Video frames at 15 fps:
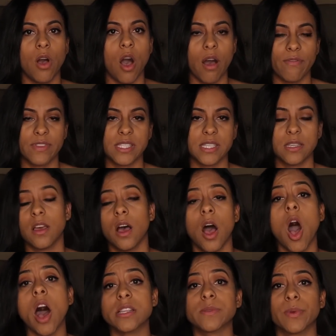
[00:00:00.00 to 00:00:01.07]

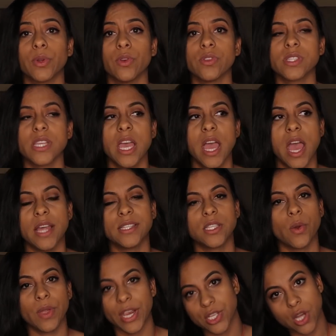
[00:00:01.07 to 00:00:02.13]
hospitals, and
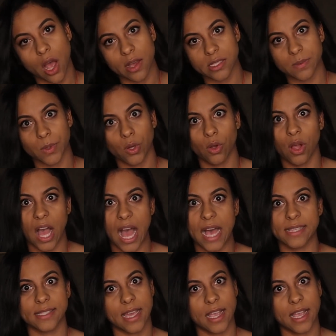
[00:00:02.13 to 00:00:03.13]
so each hospital has